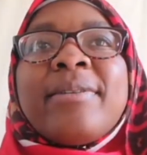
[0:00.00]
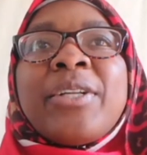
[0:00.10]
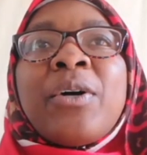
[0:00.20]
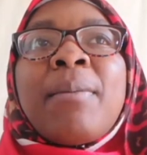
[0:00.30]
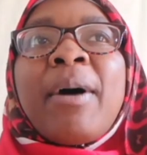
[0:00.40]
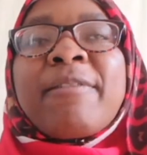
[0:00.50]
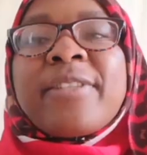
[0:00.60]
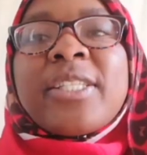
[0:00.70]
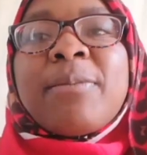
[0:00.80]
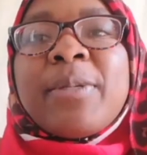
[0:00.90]
you know, above
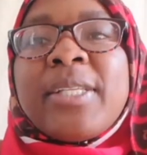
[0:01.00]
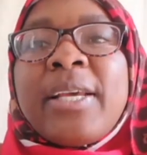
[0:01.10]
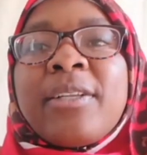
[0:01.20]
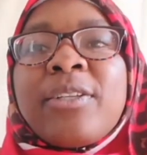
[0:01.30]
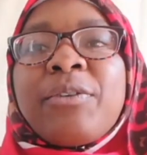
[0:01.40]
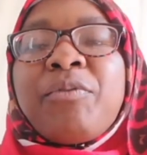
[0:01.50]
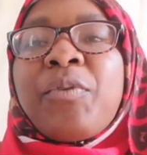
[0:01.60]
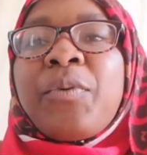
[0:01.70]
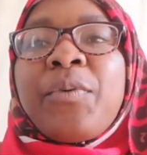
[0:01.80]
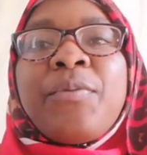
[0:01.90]
60%
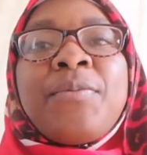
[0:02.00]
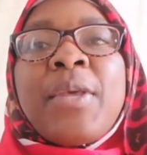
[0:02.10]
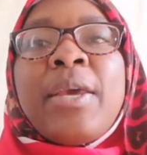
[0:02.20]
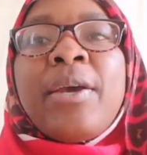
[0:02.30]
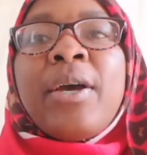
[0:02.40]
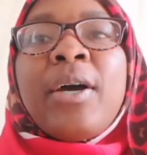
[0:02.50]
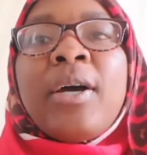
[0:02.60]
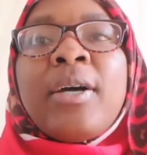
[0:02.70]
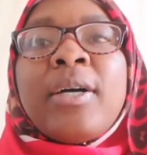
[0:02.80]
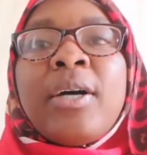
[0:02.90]
for
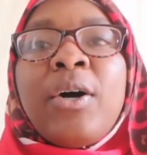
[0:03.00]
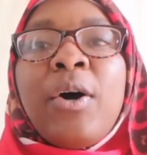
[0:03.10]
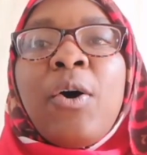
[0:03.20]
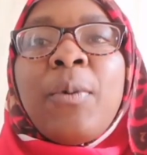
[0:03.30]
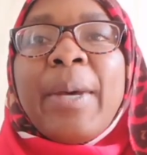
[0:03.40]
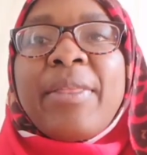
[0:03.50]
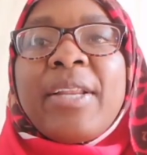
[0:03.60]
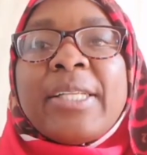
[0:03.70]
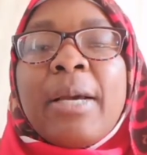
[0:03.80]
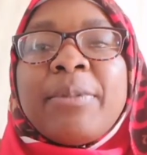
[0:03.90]
all my
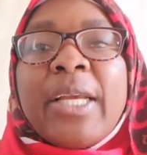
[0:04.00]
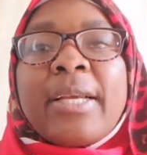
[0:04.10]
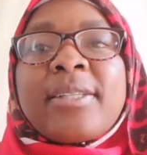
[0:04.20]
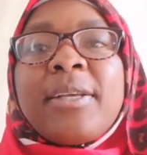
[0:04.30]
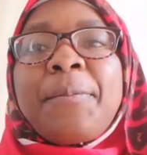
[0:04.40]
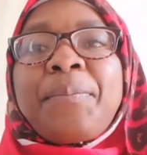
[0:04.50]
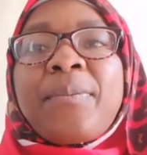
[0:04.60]
three subjects.